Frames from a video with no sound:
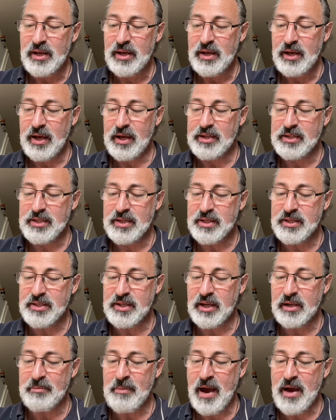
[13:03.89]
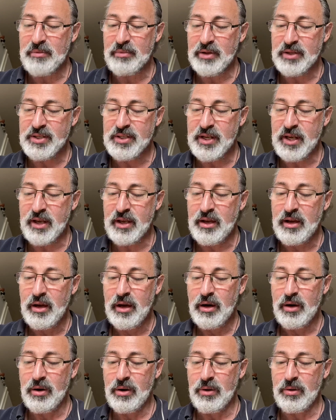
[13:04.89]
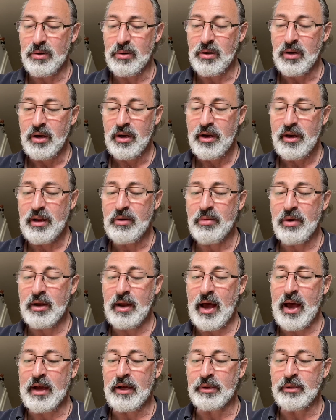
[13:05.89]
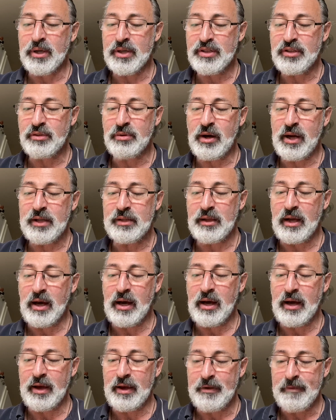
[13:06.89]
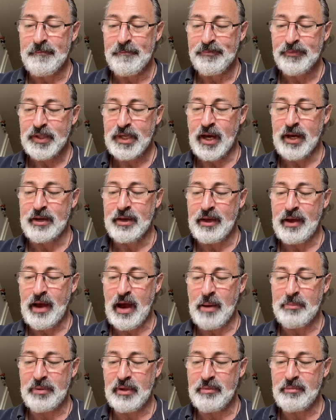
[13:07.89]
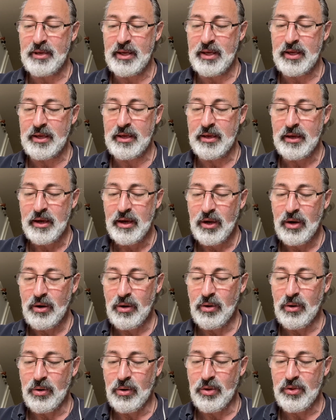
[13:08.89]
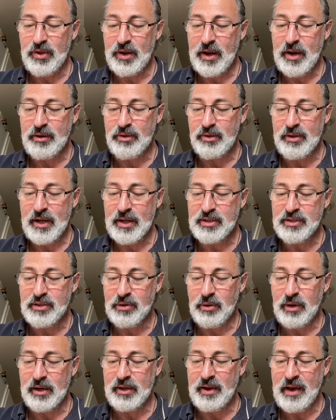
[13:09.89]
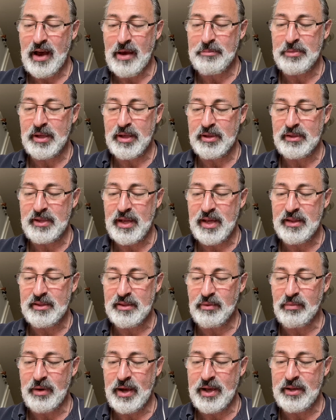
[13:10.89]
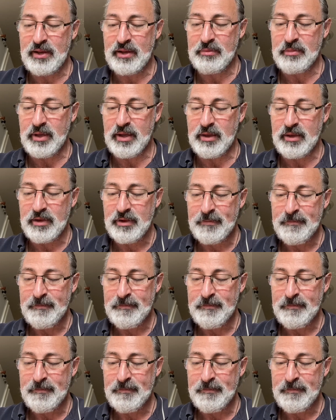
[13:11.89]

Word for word: Hence the sick man will say, Oh, in what anguish do I die! Unhappy me! Oh, that I knew that so unhappy a death awaited me!